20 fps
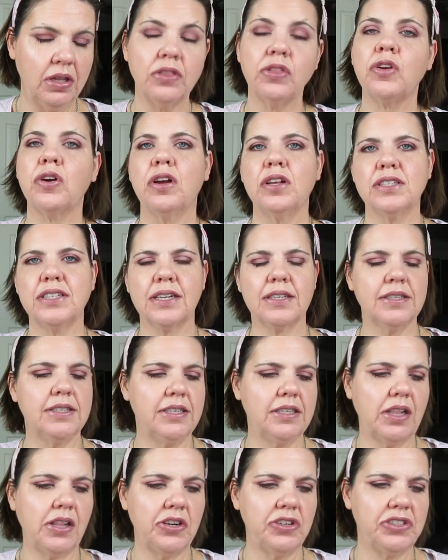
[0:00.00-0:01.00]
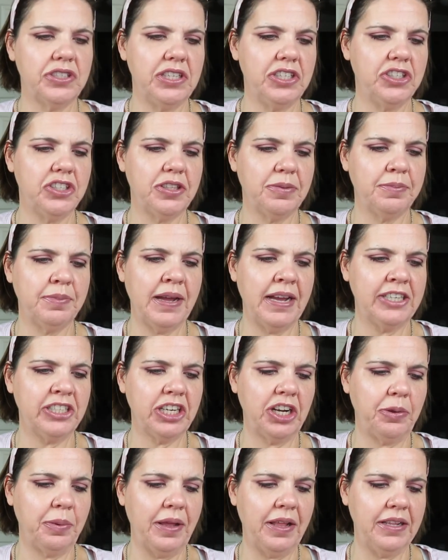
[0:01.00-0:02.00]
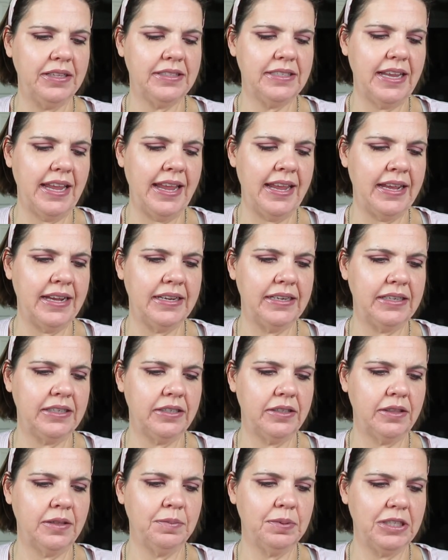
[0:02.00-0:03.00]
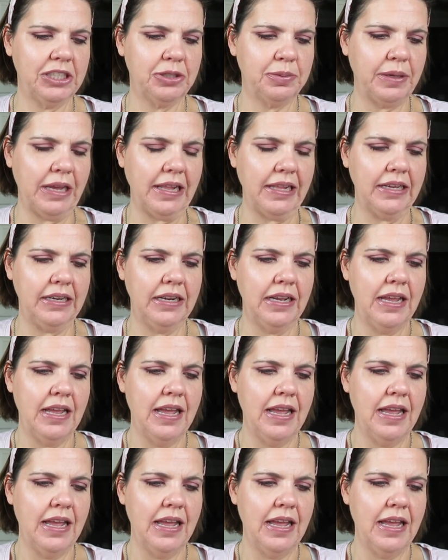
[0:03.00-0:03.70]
They're all $16 each, the eyeshadow palettes and the blush palette.